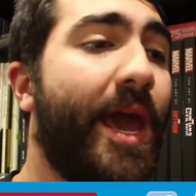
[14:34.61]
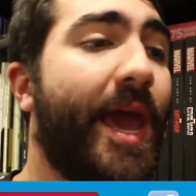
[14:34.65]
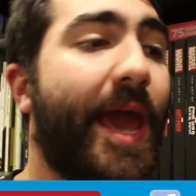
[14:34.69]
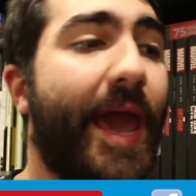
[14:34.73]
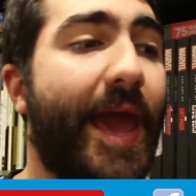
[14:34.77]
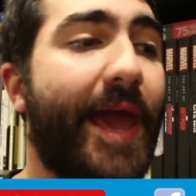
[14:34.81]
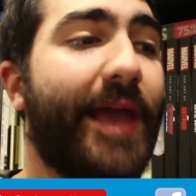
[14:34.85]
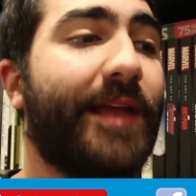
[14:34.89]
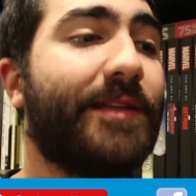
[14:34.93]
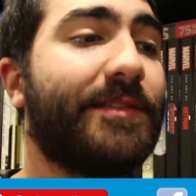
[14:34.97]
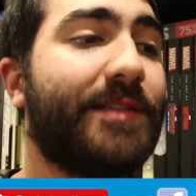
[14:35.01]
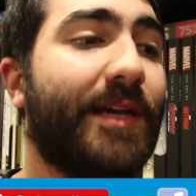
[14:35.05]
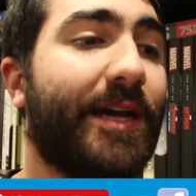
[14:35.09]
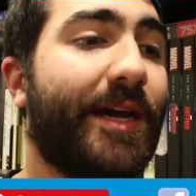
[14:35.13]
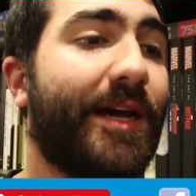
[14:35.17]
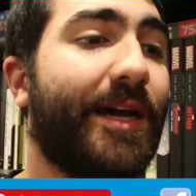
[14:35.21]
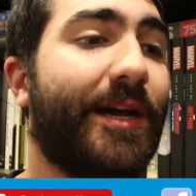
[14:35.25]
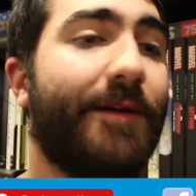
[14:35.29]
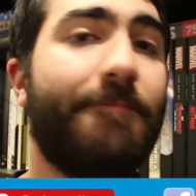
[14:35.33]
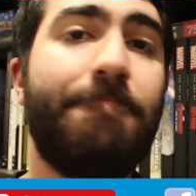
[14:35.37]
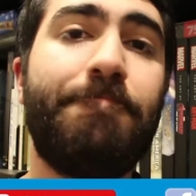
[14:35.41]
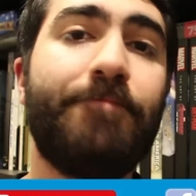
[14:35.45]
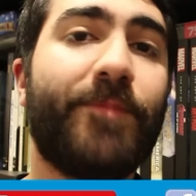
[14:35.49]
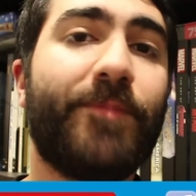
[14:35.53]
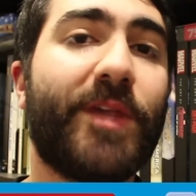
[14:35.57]
and
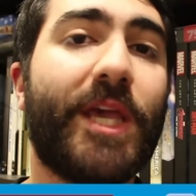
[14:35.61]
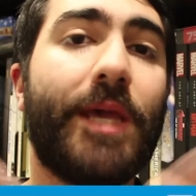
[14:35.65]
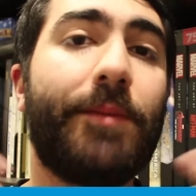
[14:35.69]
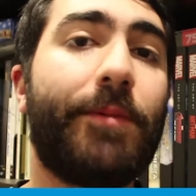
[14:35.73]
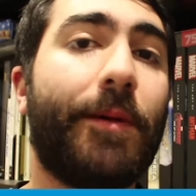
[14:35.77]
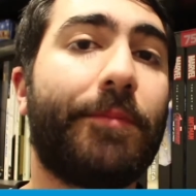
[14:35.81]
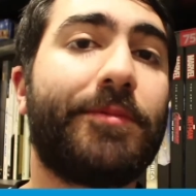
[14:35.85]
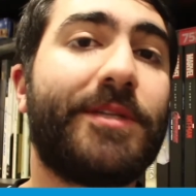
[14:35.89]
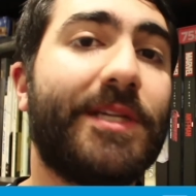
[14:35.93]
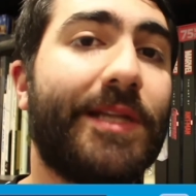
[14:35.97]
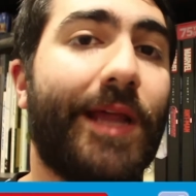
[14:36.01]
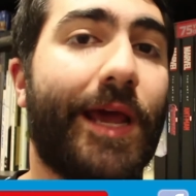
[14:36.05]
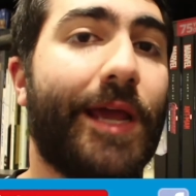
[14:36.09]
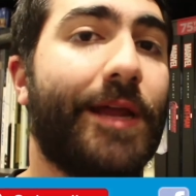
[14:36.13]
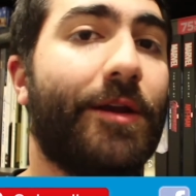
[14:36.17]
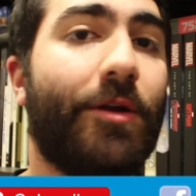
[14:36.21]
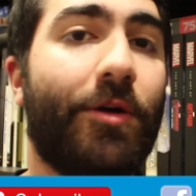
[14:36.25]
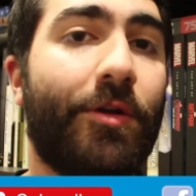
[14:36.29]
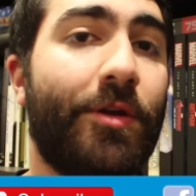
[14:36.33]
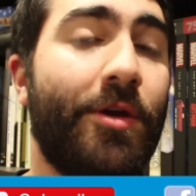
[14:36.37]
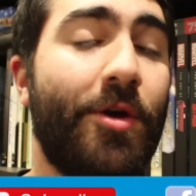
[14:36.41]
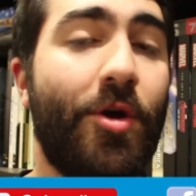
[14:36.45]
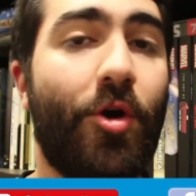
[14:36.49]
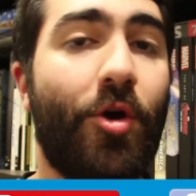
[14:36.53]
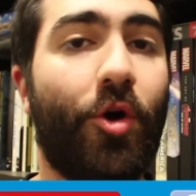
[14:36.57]
keep up to date
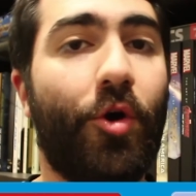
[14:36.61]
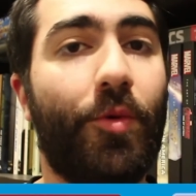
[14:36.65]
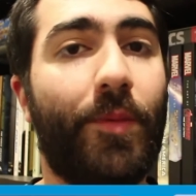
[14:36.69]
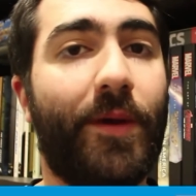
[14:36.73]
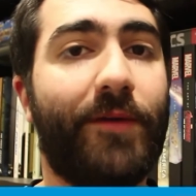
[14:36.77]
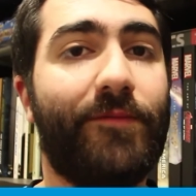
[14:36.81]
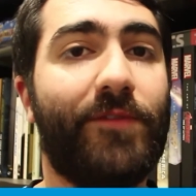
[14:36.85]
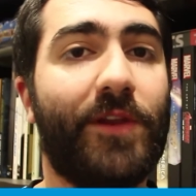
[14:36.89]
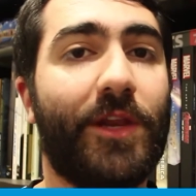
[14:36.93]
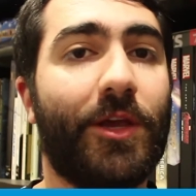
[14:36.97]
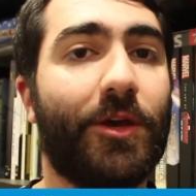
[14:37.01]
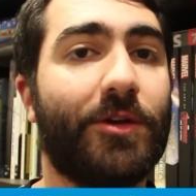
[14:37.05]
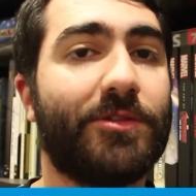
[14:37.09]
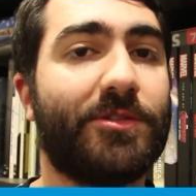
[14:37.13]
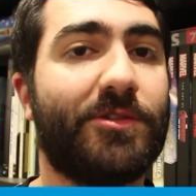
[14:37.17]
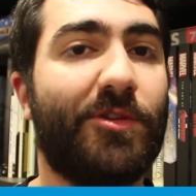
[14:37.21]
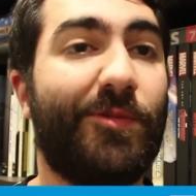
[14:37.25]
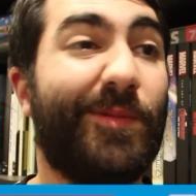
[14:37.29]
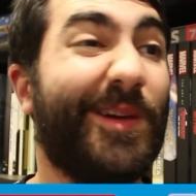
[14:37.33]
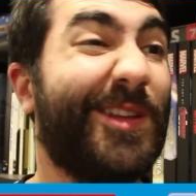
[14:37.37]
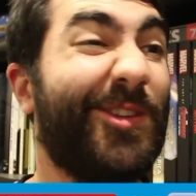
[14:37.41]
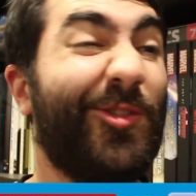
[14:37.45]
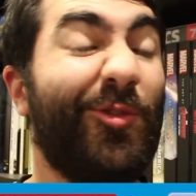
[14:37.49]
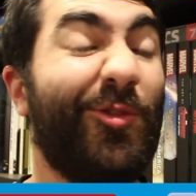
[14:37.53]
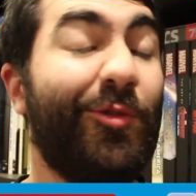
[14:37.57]
on all my videos and
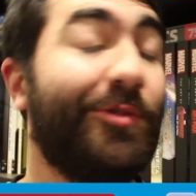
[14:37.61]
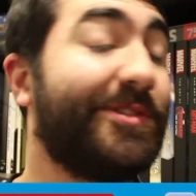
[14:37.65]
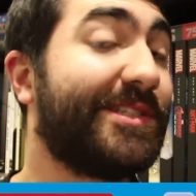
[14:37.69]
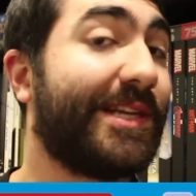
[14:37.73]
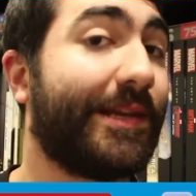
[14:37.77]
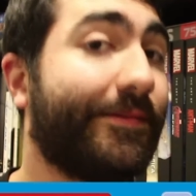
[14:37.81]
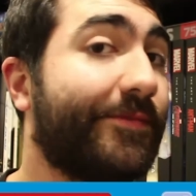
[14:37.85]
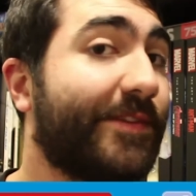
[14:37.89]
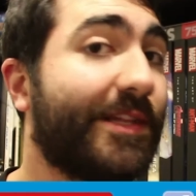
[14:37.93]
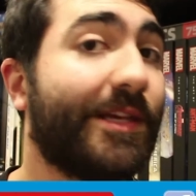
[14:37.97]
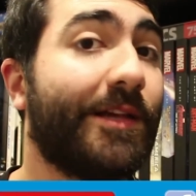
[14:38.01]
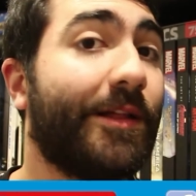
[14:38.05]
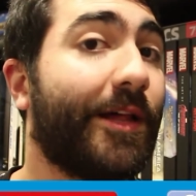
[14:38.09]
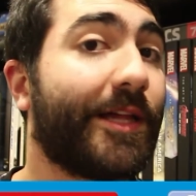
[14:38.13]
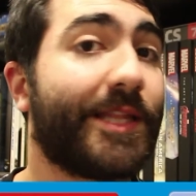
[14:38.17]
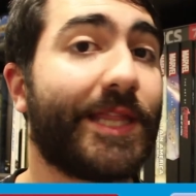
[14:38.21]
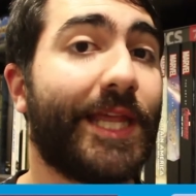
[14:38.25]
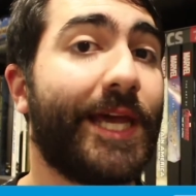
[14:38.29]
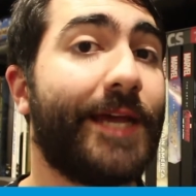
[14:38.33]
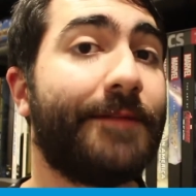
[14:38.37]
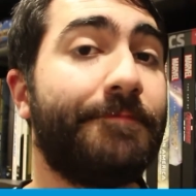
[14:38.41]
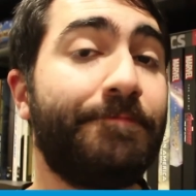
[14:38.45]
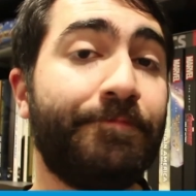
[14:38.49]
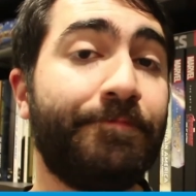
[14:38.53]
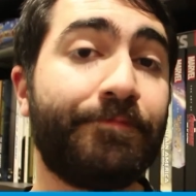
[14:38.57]
all my news and everything like
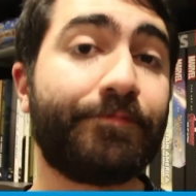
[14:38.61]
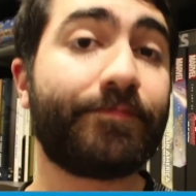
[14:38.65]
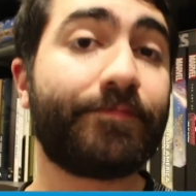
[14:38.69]
that.